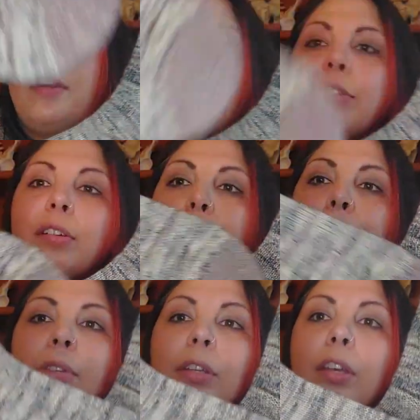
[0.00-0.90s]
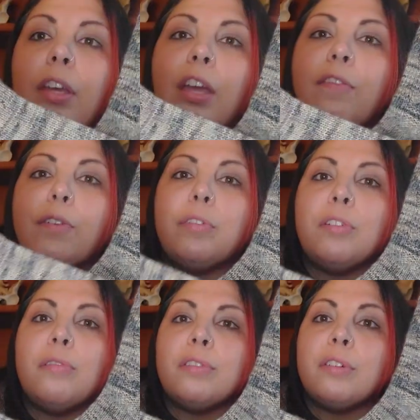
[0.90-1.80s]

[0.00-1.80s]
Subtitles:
So if you choose,